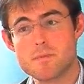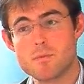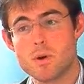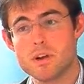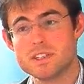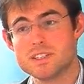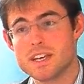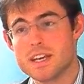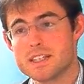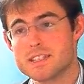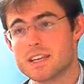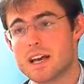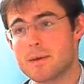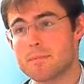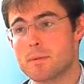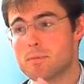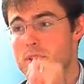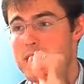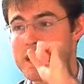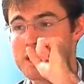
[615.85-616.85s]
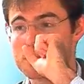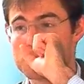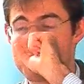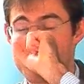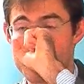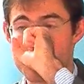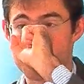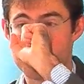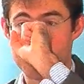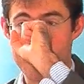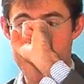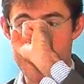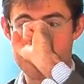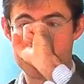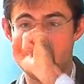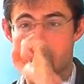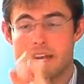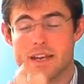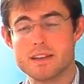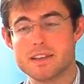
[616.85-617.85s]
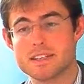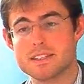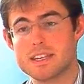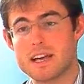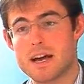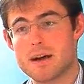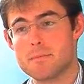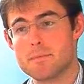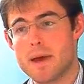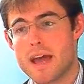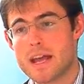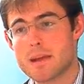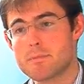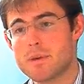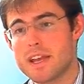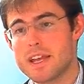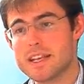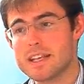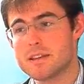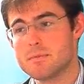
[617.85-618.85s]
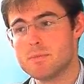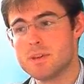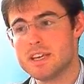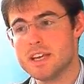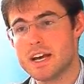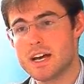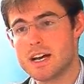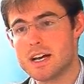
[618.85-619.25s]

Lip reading: Well, I'm glad you brought up back pain, because back pain can be